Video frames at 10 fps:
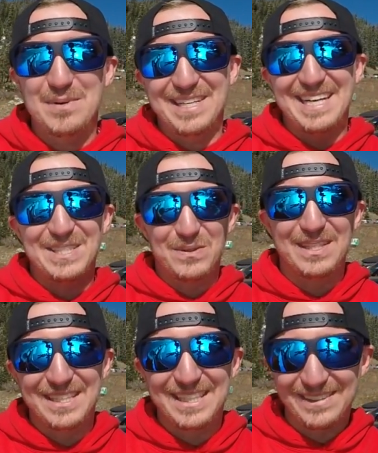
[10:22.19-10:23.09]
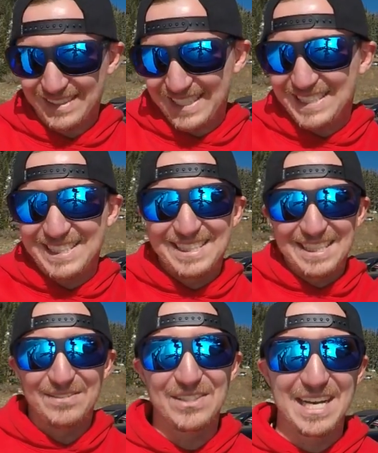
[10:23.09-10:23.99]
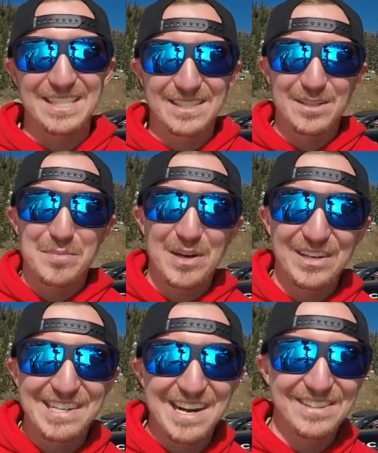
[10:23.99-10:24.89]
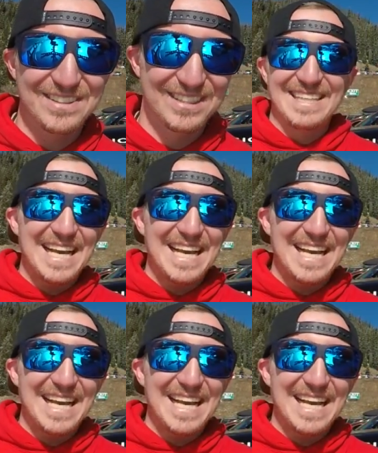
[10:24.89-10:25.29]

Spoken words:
But I just wanted to give you guys another pair of goggles.